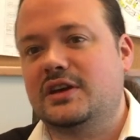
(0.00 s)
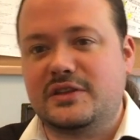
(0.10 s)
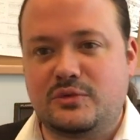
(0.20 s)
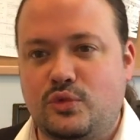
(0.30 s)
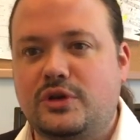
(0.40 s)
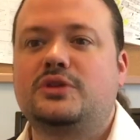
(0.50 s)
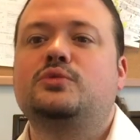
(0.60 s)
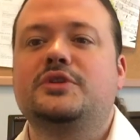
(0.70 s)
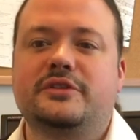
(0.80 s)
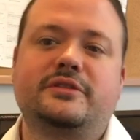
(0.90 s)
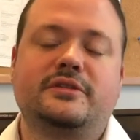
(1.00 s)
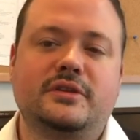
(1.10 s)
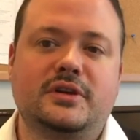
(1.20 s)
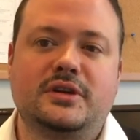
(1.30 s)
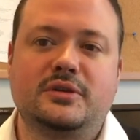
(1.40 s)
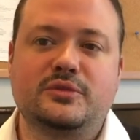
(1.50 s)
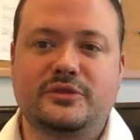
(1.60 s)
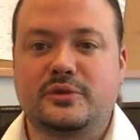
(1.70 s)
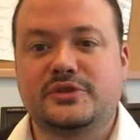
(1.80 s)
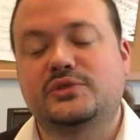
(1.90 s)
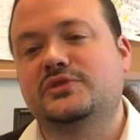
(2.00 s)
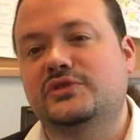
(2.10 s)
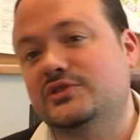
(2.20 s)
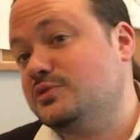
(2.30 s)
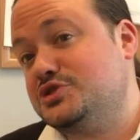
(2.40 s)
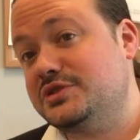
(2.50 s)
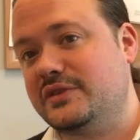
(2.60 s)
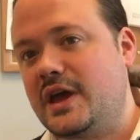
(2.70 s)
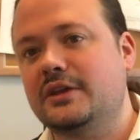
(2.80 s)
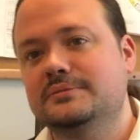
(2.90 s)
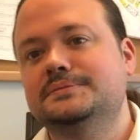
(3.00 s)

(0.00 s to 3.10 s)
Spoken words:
and then work with our resources to achieve that.